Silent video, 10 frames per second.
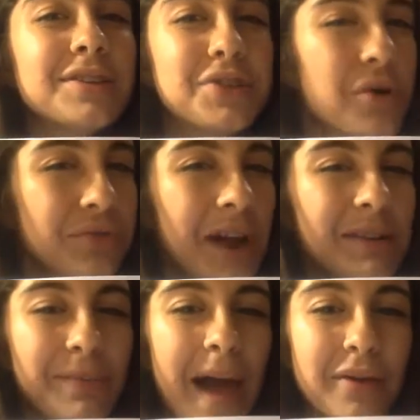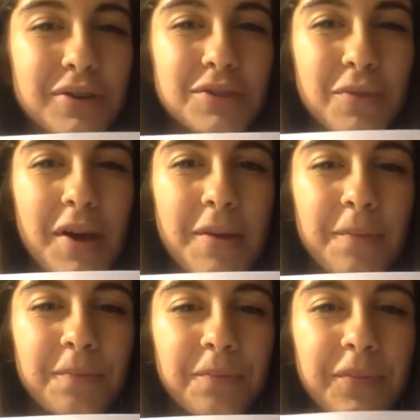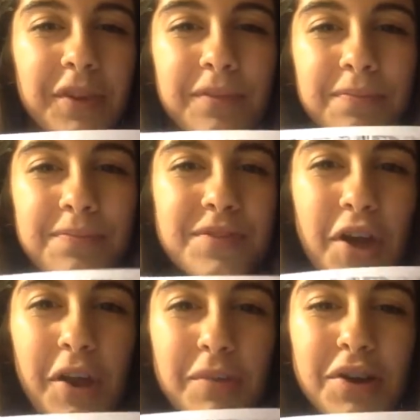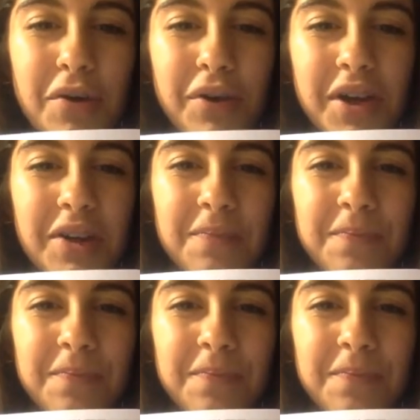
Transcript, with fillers: Don't grab the backwards one. That'll be no good.